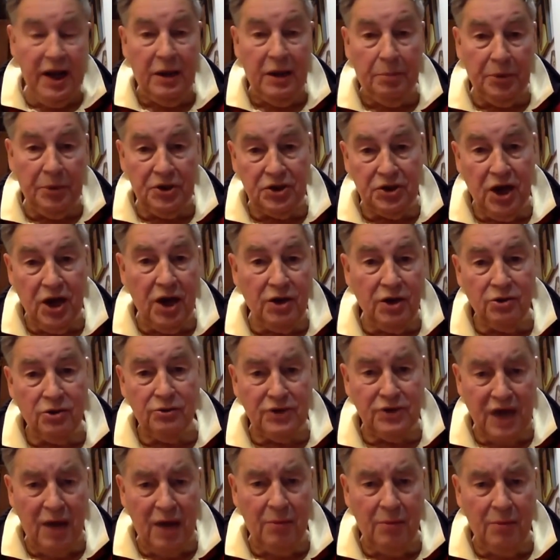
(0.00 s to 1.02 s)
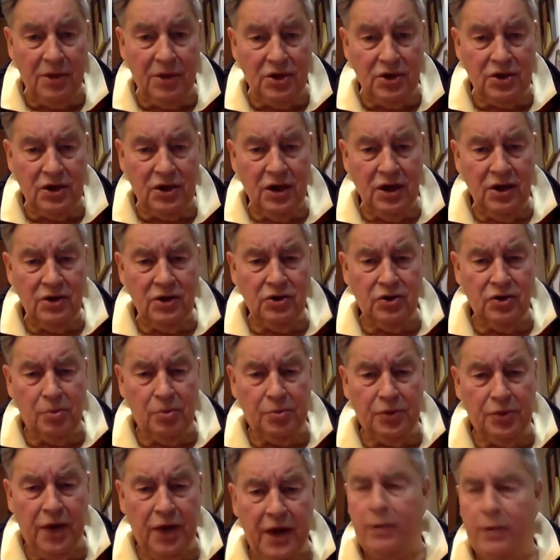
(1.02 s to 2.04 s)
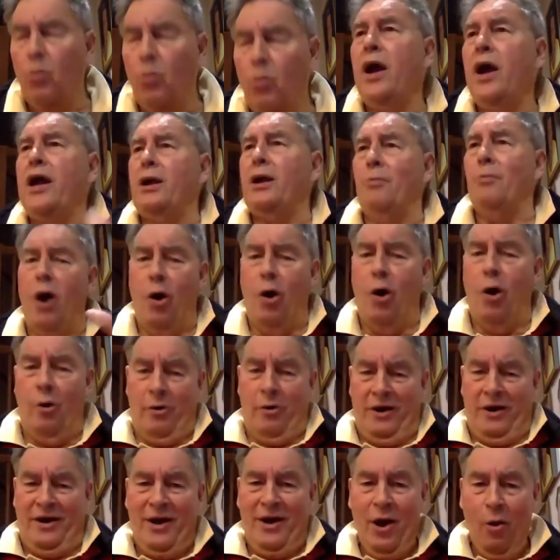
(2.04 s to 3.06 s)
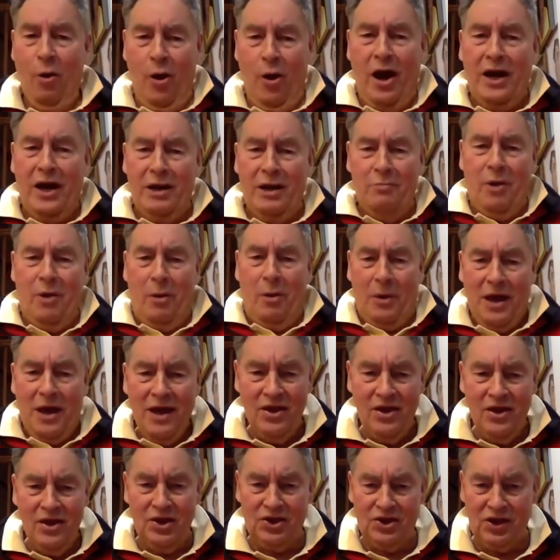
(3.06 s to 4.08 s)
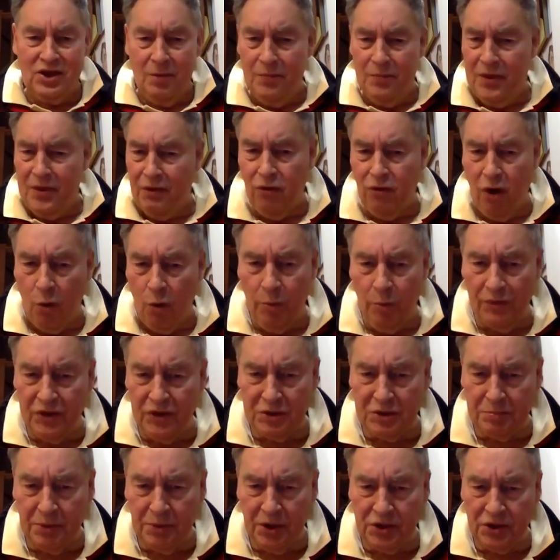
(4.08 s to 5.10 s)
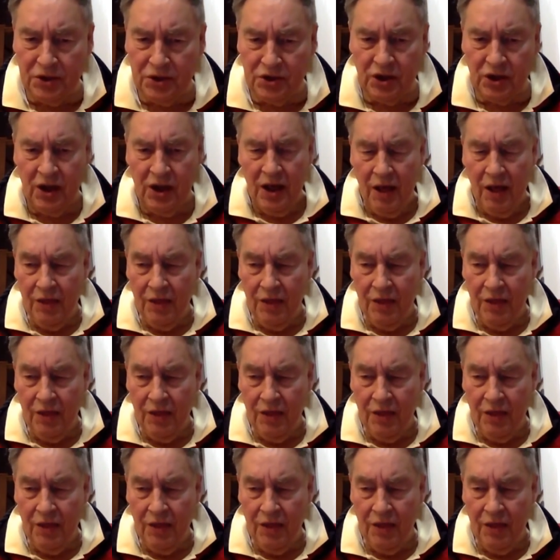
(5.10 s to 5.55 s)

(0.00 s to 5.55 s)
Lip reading: any potential damage to the brain. Wait a moment. Wait a moment. There's something wrong with this picture.